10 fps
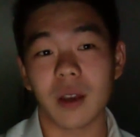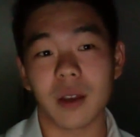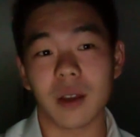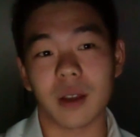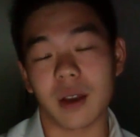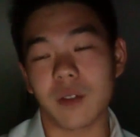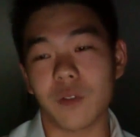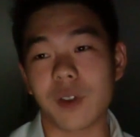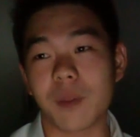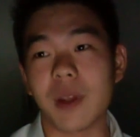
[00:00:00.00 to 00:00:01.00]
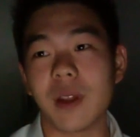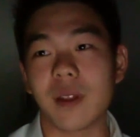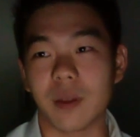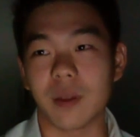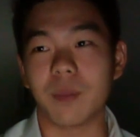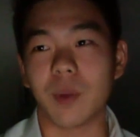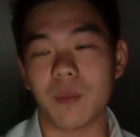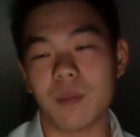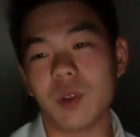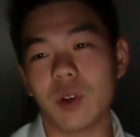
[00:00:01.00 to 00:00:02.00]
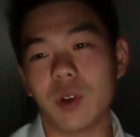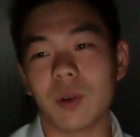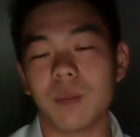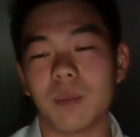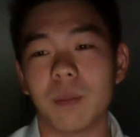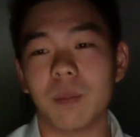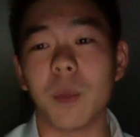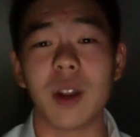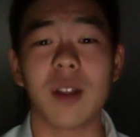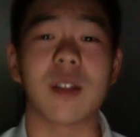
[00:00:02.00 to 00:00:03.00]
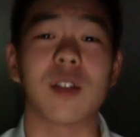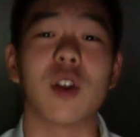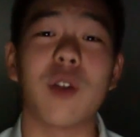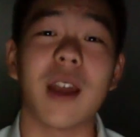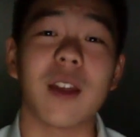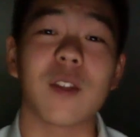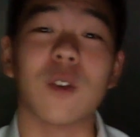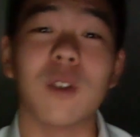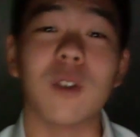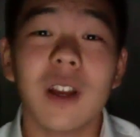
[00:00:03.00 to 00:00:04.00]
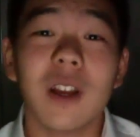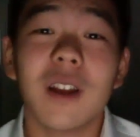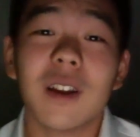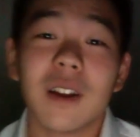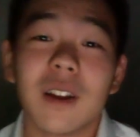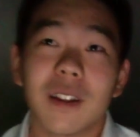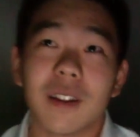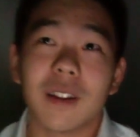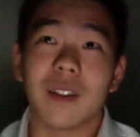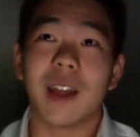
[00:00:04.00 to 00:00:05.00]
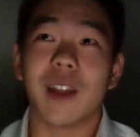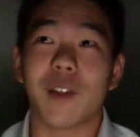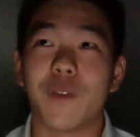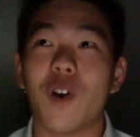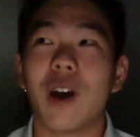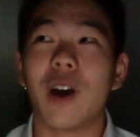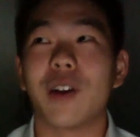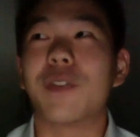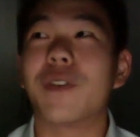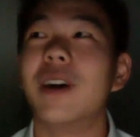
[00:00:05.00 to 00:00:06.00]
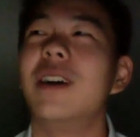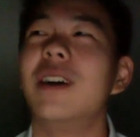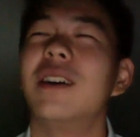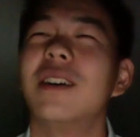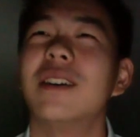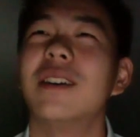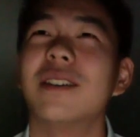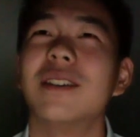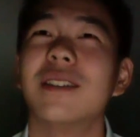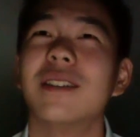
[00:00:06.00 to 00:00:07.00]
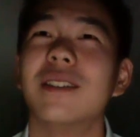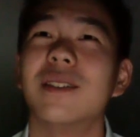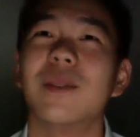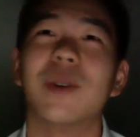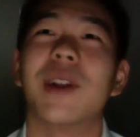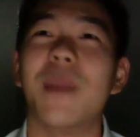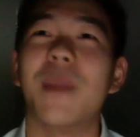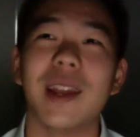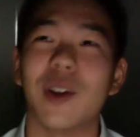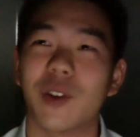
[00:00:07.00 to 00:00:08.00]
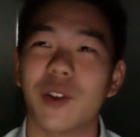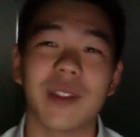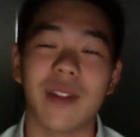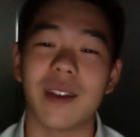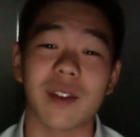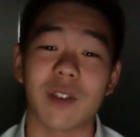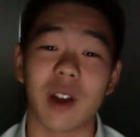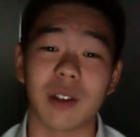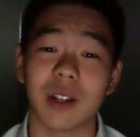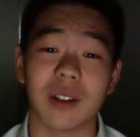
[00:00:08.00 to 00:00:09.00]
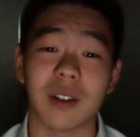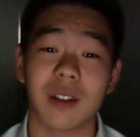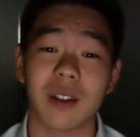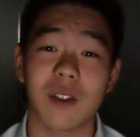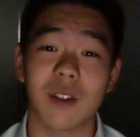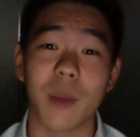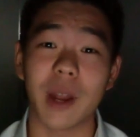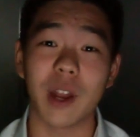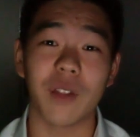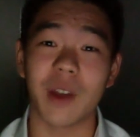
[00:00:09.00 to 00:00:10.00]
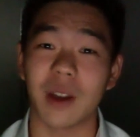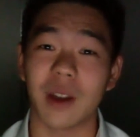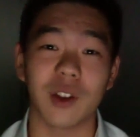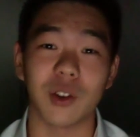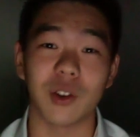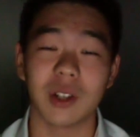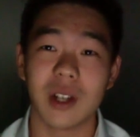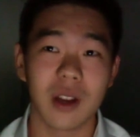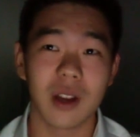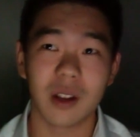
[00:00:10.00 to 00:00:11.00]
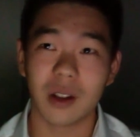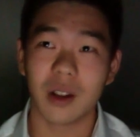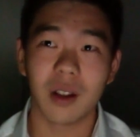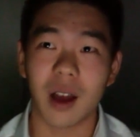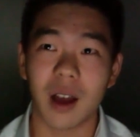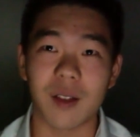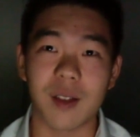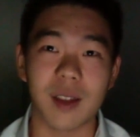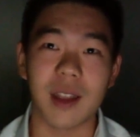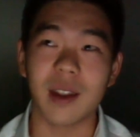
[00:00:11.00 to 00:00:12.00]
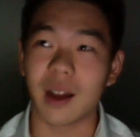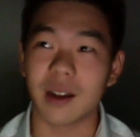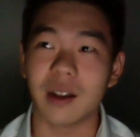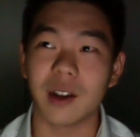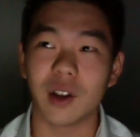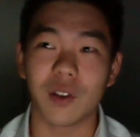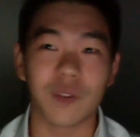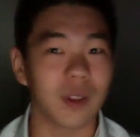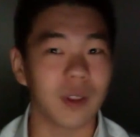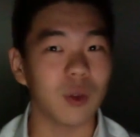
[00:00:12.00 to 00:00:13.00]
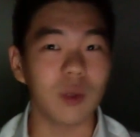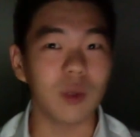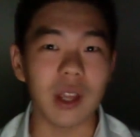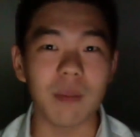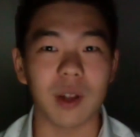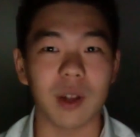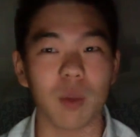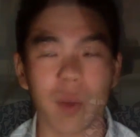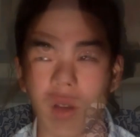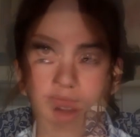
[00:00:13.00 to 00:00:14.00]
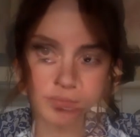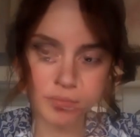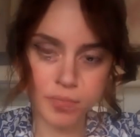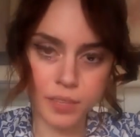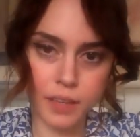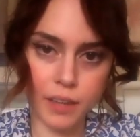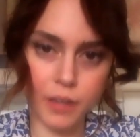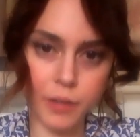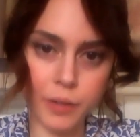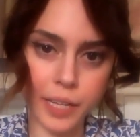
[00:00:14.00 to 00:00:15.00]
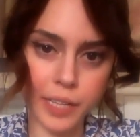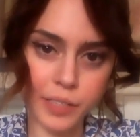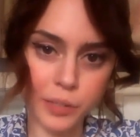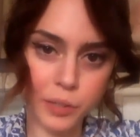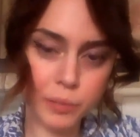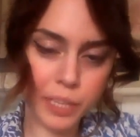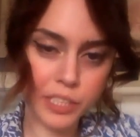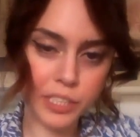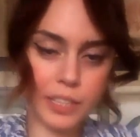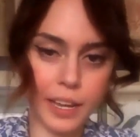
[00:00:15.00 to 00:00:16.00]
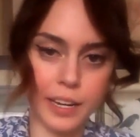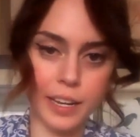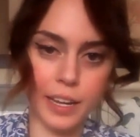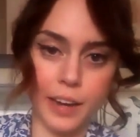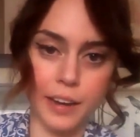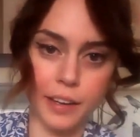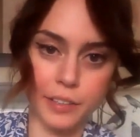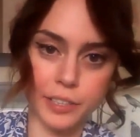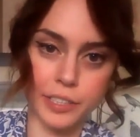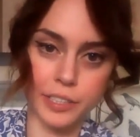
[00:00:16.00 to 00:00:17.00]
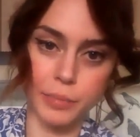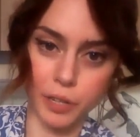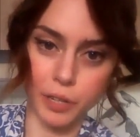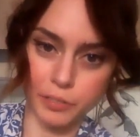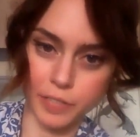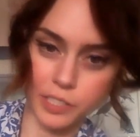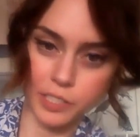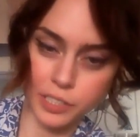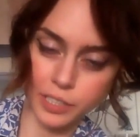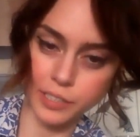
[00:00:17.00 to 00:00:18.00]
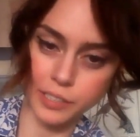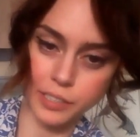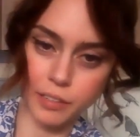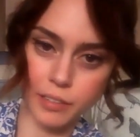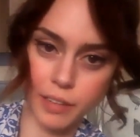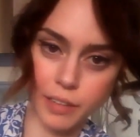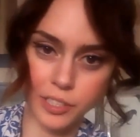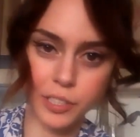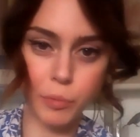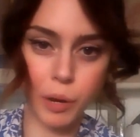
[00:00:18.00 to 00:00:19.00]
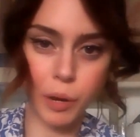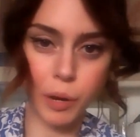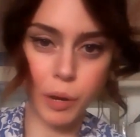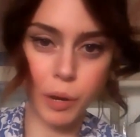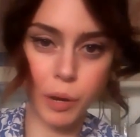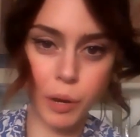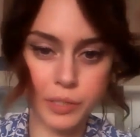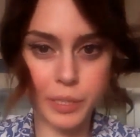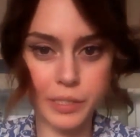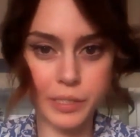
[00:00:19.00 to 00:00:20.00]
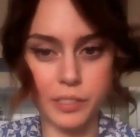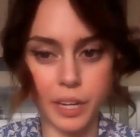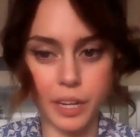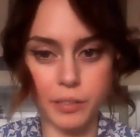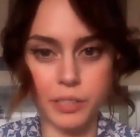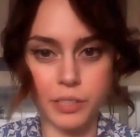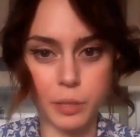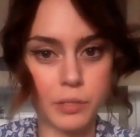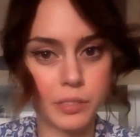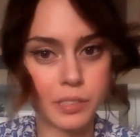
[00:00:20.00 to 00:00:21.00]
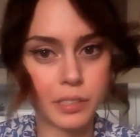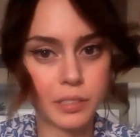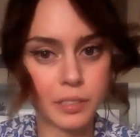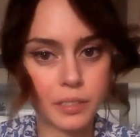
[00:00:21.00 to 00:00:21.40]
Yeah, and Fusipinis and Bobonius is not rare, so that is 4 out of, well, there are many Odontanthias around, and so many of them are, unseen, unheard of. They're too deep, and nobody collects them. Okay, so you mentioned that he had other deepwater fish in his collection. What were some of the ones that stood out to you the most?